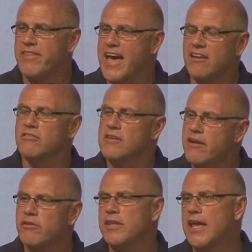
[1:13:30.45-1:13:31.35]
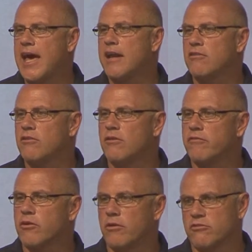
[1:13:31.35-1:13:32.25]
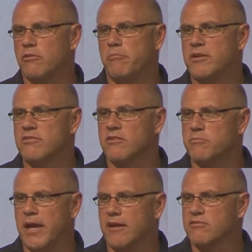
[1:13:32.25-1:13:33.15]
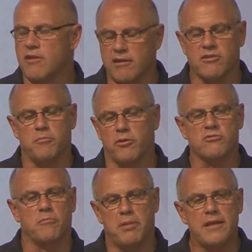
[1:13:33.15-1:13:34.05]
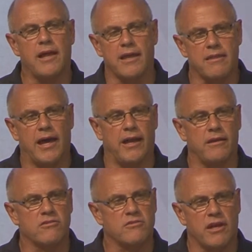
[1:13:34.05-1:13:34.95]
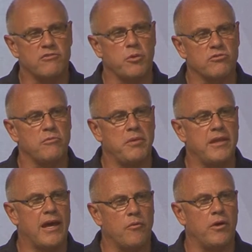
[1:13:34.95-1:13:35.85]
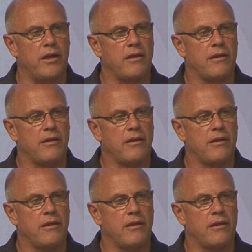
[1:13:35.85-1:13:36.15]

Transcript: That is never the attitude of a Christian businessman. It's not supposed to be like that. It's not supposed to be that way.